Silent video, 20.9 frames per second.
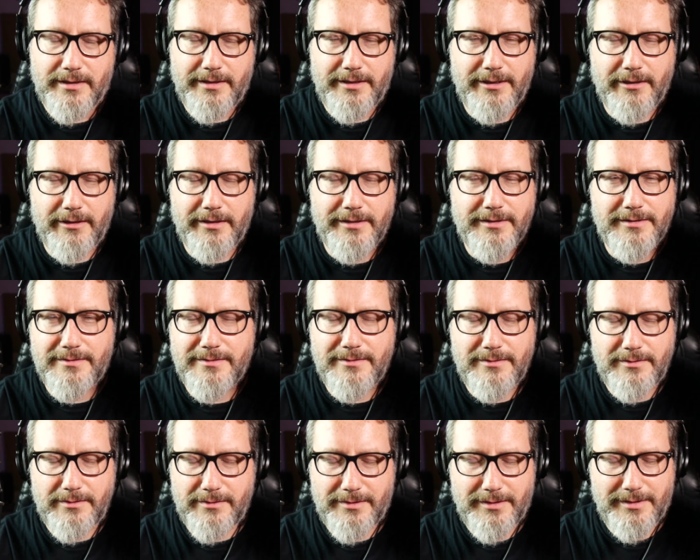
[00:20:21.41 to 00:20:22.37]
You know,
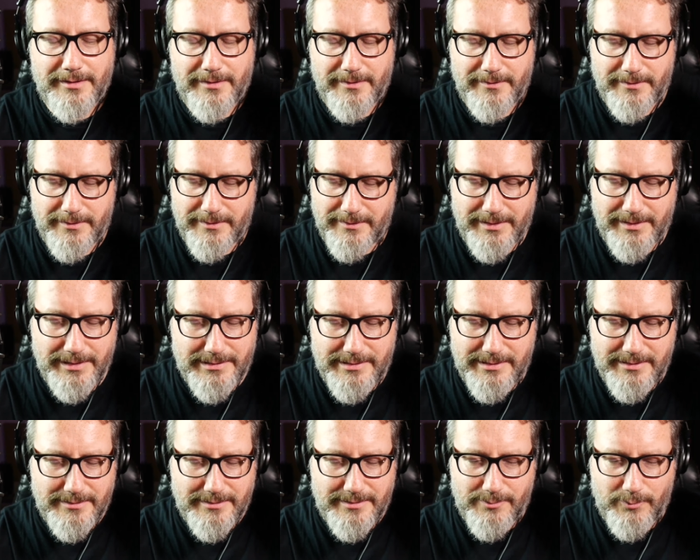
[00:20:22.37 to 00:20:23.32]

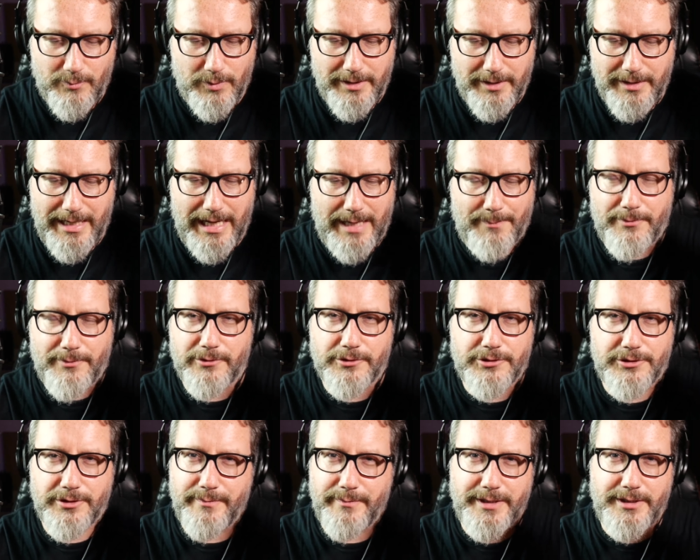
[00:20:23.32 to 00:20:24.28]
this is what Apple
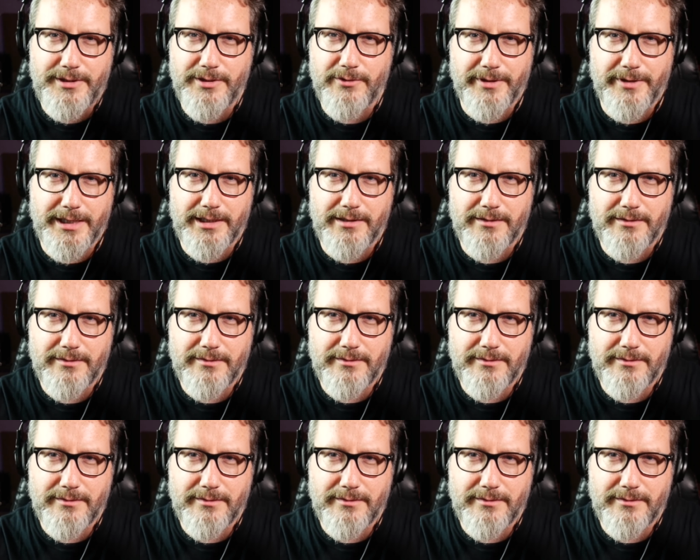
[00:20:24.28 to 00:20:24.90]
should be doing.